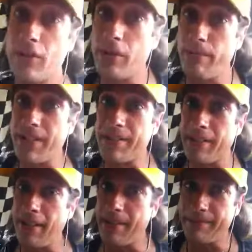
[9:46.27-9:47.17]
Could be a
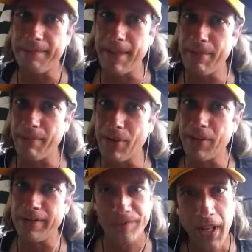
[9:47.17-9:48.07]
sign. Maybe I'm
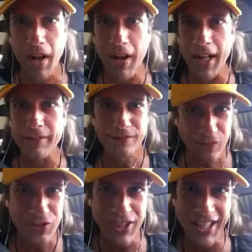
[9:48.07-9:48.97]
going. All right.
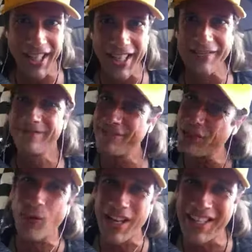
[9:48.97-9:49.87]
We'll see you again.
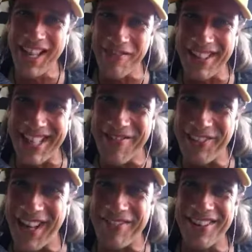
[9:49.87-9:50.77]
twenty eleven Indy
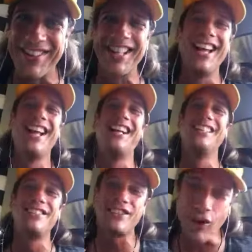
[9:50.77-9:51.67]
five hundred.
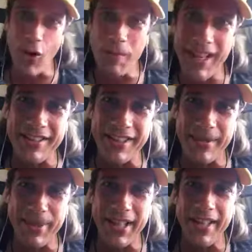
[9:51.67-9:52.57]
So amazing
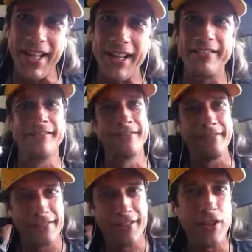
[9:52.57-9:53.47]
to be there.
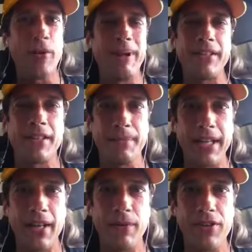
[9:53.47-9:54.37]
So amazing to
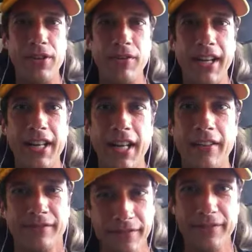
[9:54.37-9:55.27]
be here with you right
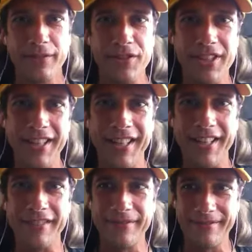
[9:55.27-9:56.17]
now. We'll see you
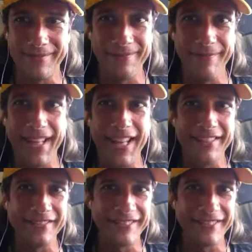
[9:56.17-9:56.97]
again. Bye.